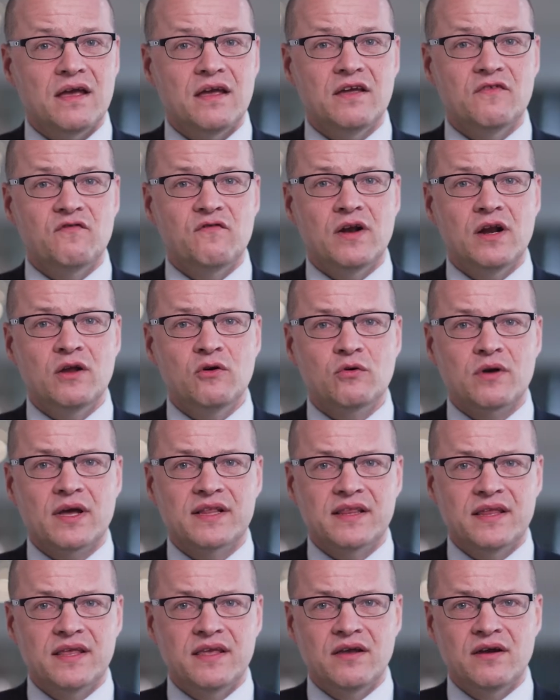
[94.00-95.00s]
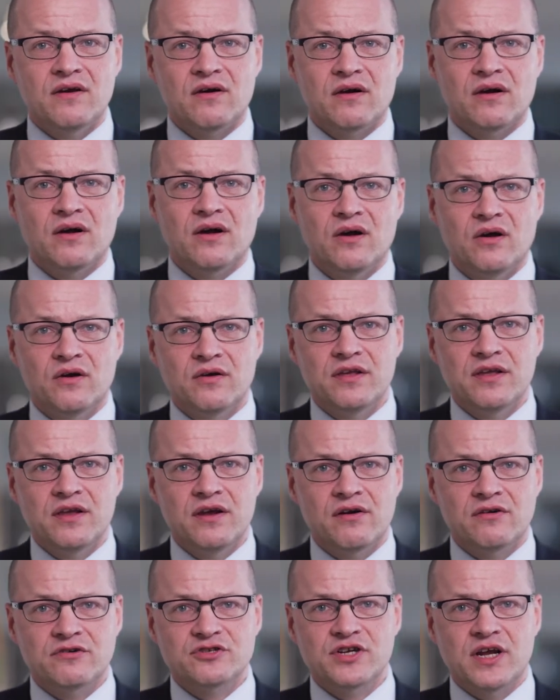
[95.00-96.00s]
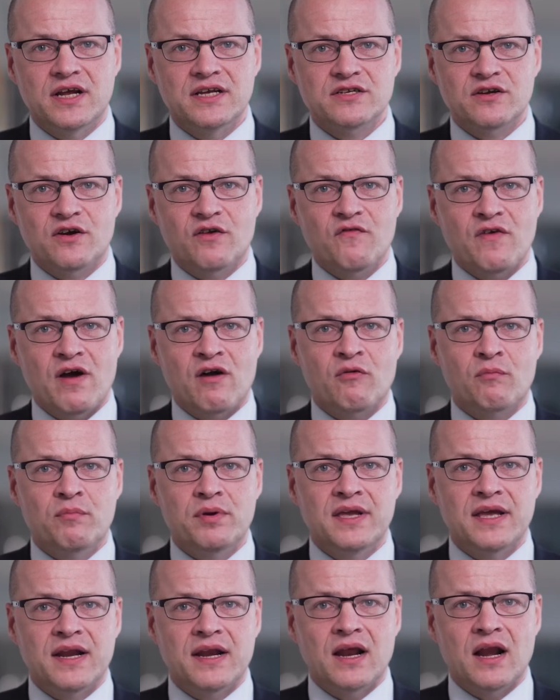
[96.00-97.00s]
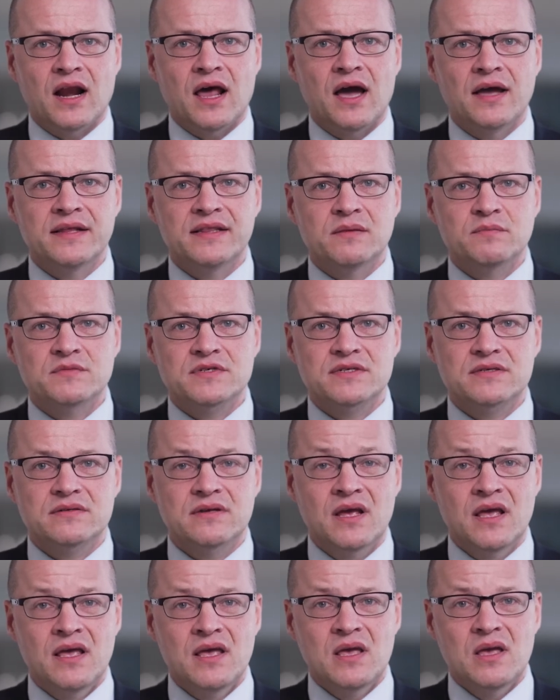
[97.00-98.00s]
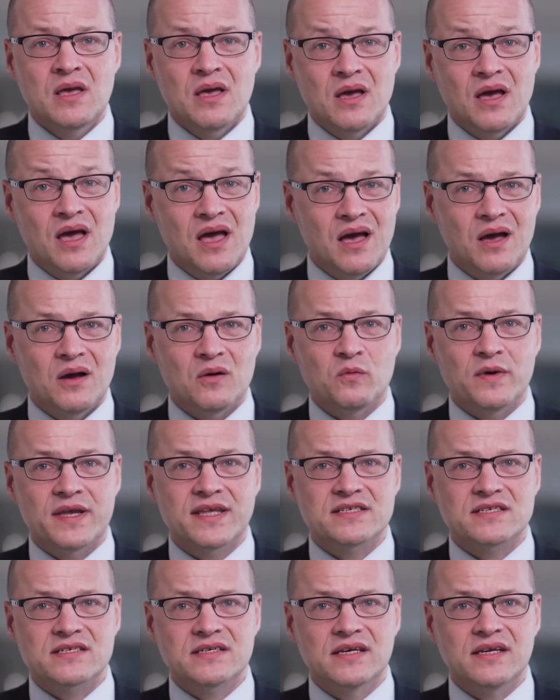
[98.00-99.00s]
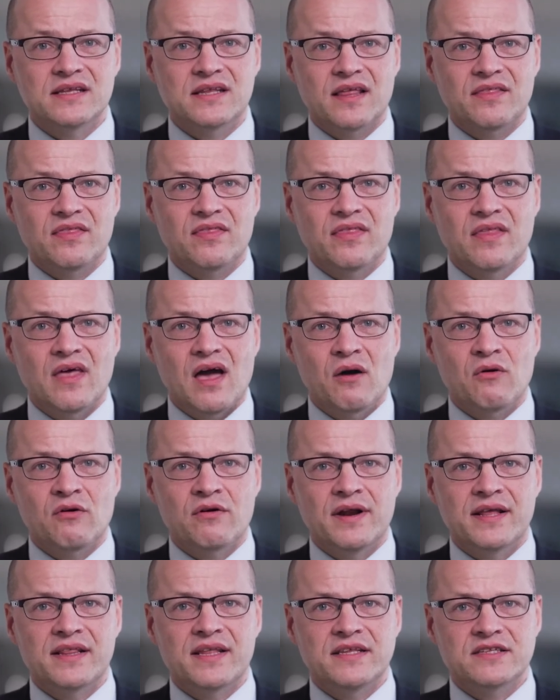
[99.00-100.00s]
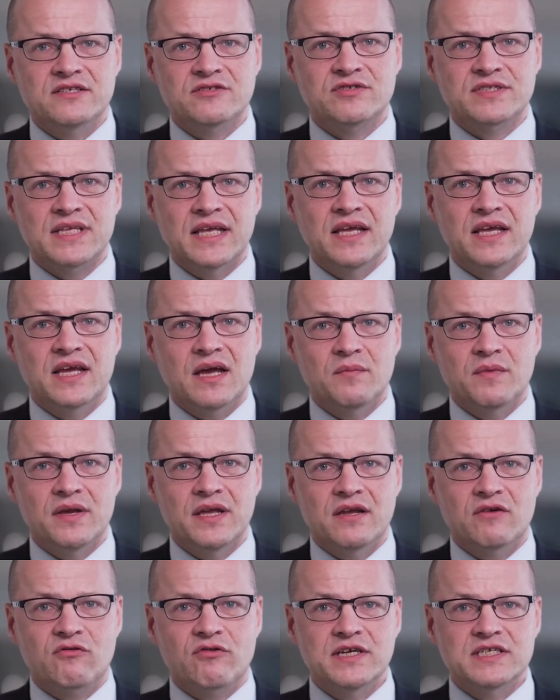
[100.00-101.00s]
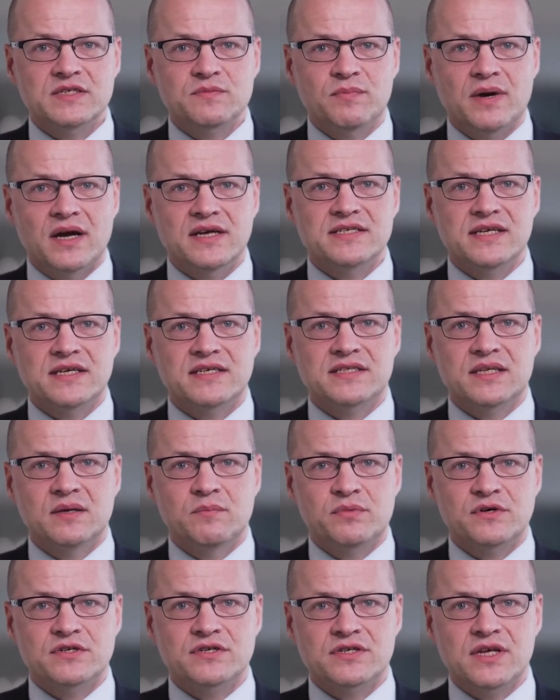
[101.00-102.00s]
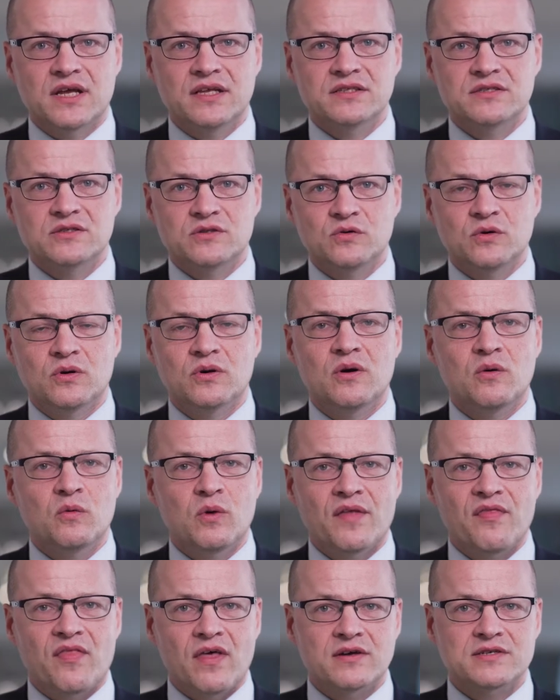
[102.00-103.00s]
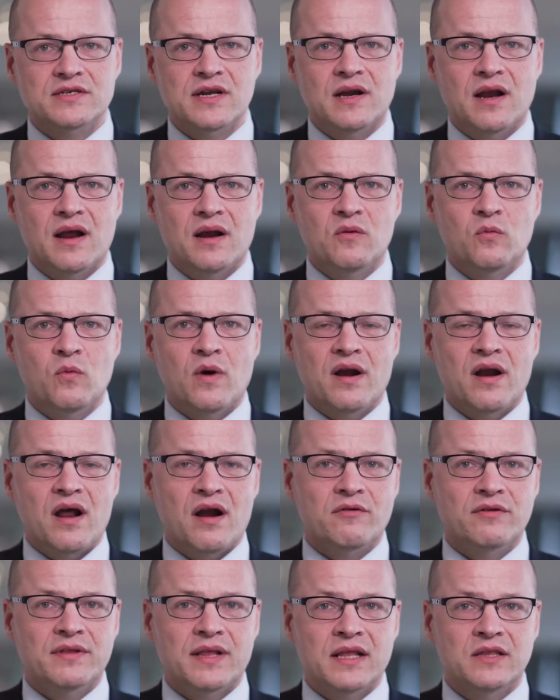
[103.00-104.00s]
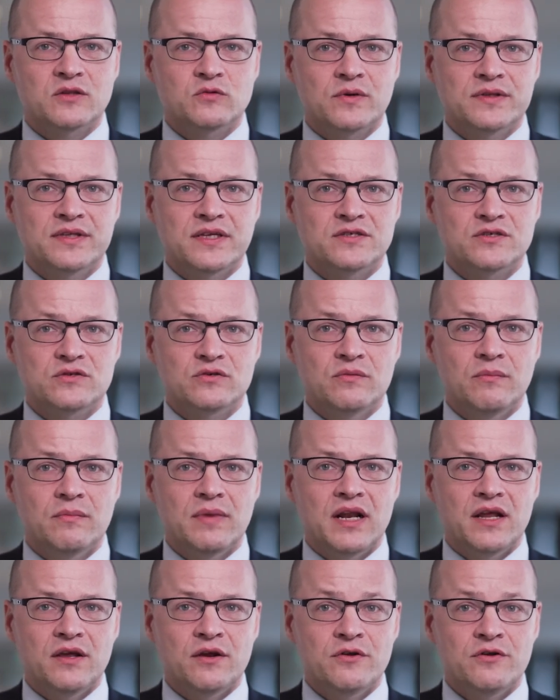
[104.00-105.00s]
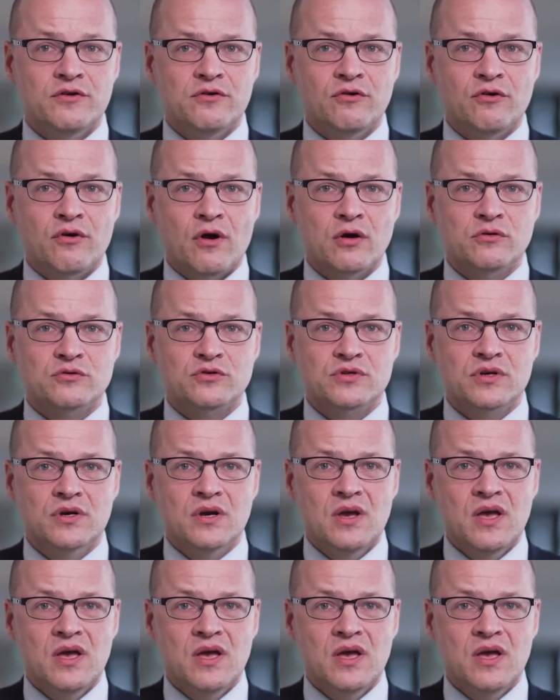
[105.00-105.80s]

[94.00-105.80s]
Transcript: If we look at the year-on-year change of our P&L items, we can see that our net interest income increased by 16% to 1,122 million euros.